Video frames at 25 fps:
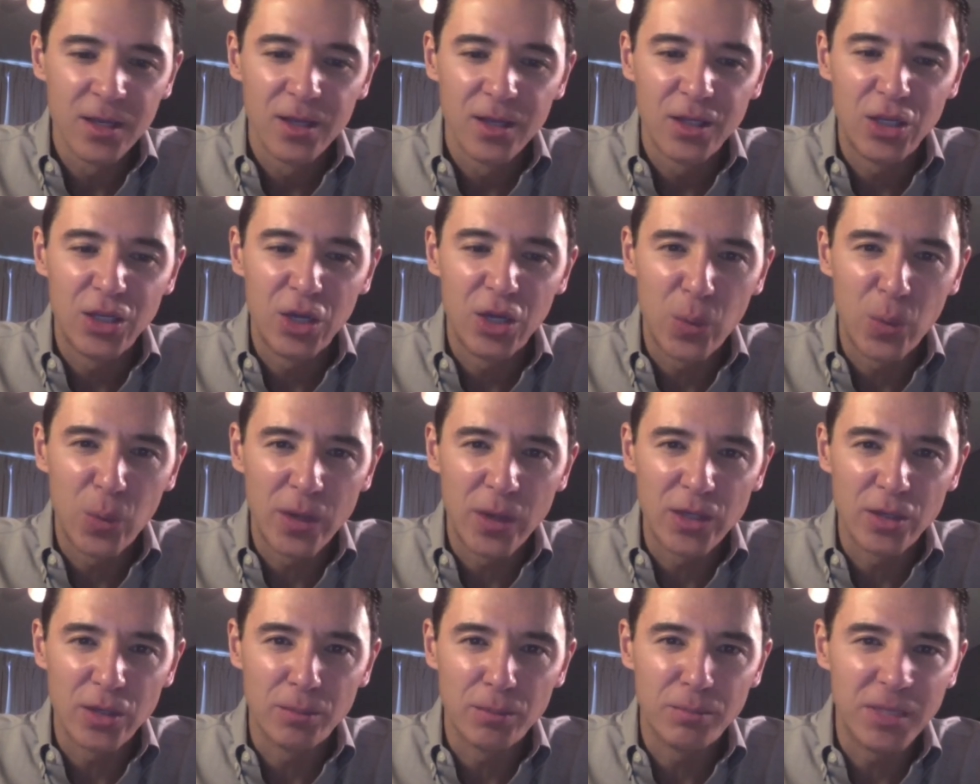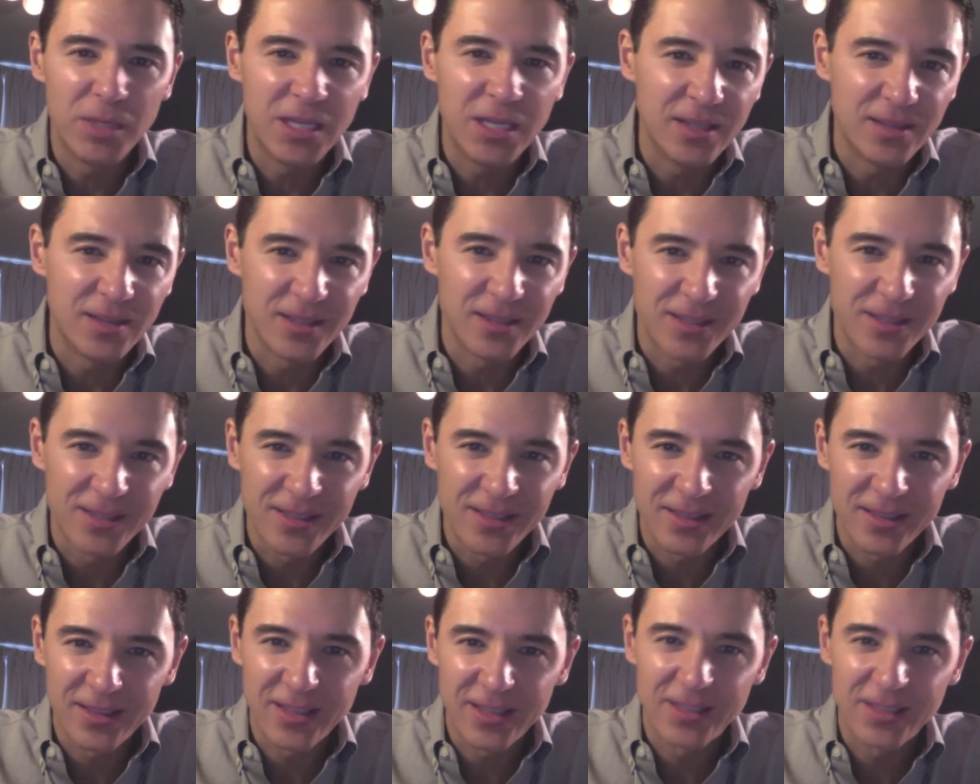you know, when you're meeting
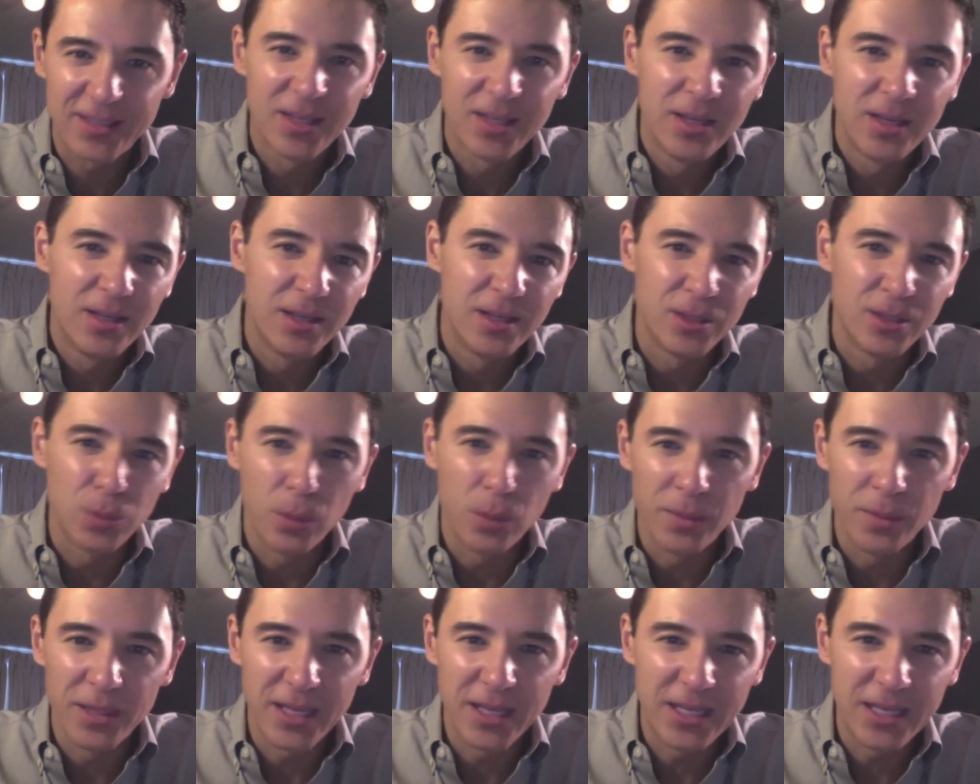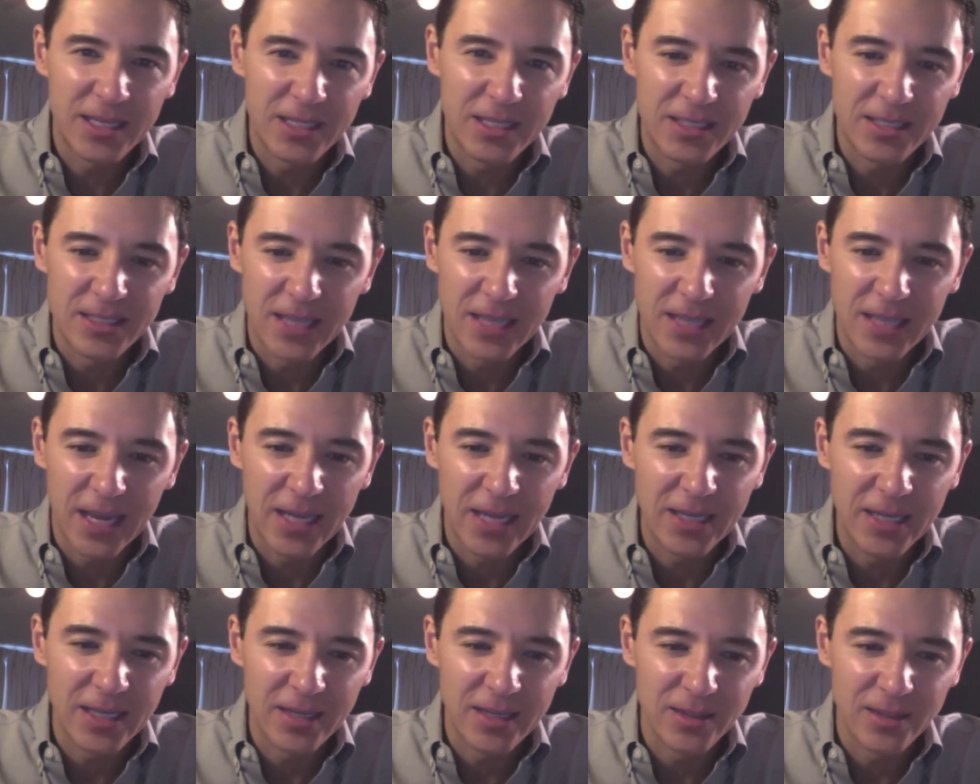this this this woman that he's
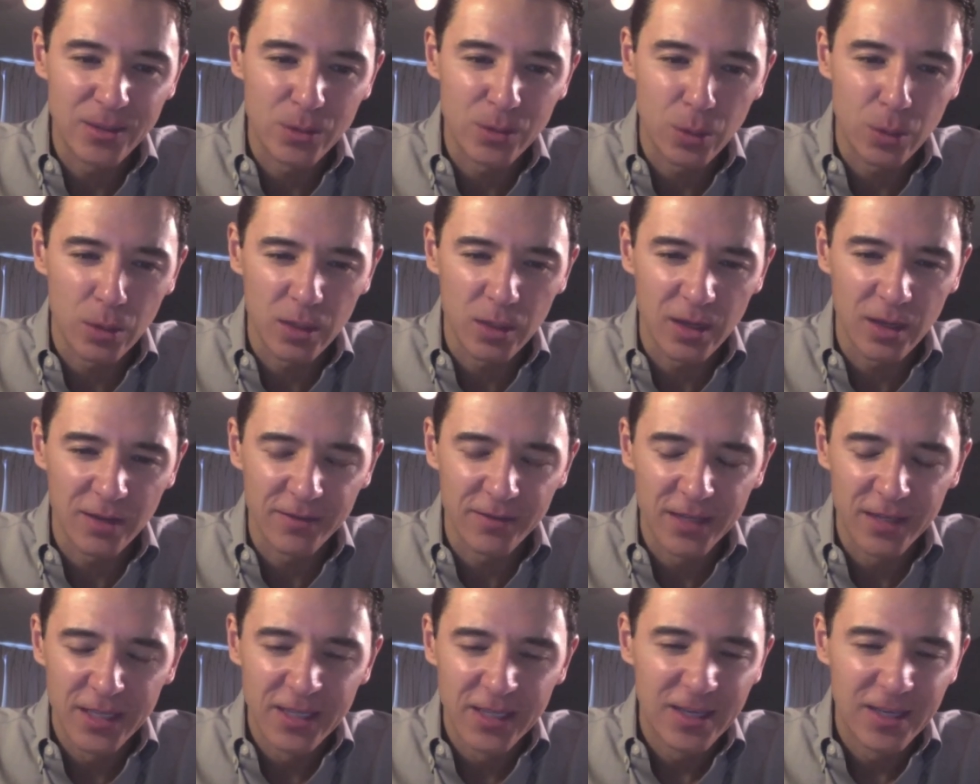dating, sort of.